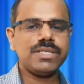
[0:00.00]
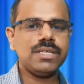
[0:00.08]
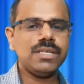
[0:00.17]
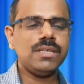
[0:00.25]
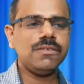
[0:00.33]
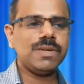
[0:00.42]

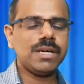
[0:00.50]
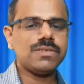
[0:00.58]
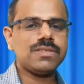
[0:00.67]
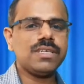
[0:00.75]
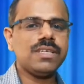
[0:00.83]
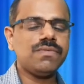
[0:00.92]
see how to
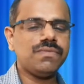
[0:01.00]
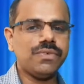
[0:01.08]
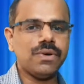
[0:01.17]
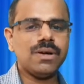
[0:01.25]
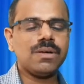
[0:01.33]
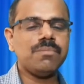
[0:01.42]

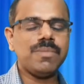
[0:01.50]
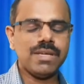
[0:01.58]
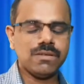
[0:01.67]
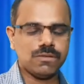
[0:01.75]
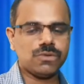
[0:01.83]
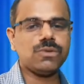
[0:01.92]
identify
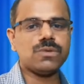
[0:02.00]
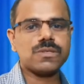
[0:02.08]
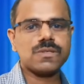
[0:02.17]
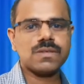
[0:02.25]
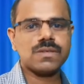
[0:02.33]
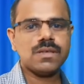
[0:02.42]
a
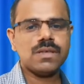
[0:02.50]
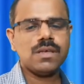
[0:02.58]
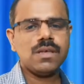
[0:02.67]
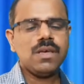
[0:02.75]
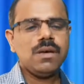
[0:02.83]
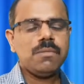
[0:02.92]

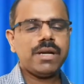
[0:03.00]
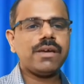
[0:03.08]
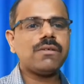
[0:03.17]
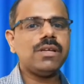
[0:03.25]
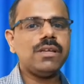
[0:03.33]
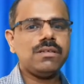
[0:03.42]
substituent or
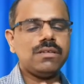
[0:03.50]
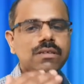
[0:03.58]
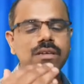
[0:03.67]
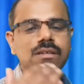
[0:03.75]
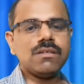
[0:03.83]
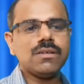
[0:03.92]
a
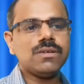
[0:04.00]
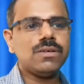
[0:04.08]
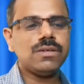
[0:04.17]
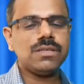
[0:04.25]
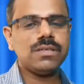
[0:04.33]
methyl